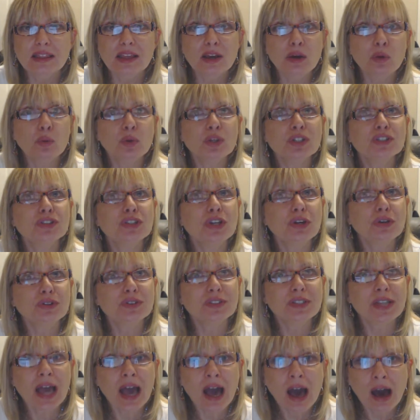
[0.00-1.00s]
There was no
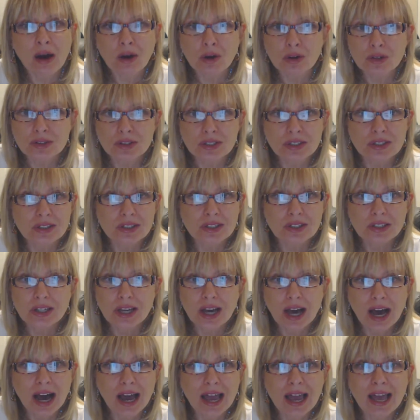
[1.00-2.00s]
doubt
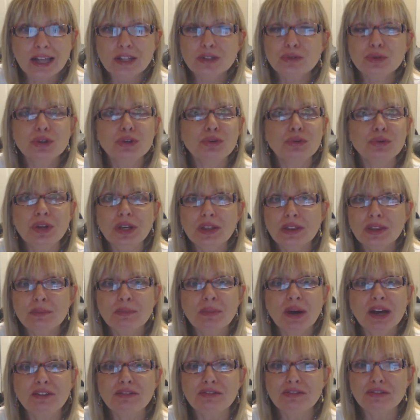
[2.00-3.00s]
I had to agree
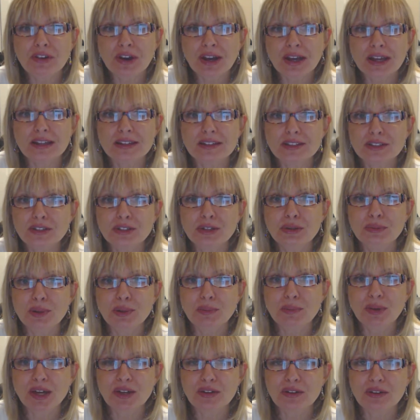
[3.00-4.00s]
that my friend knew
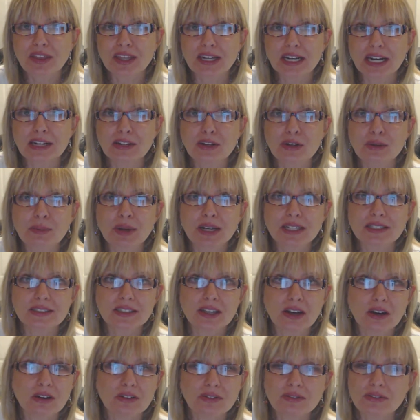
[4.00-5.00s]
me better than I knew
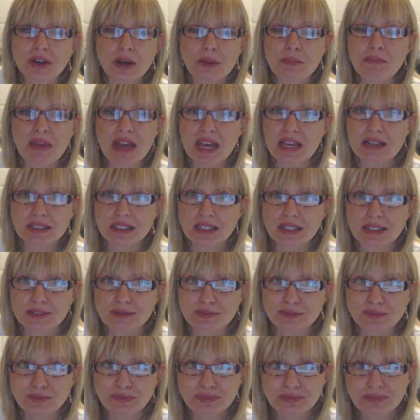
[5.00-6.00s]
myself.
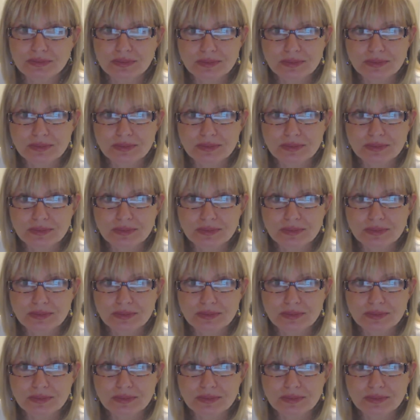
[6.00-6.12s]
Amazing.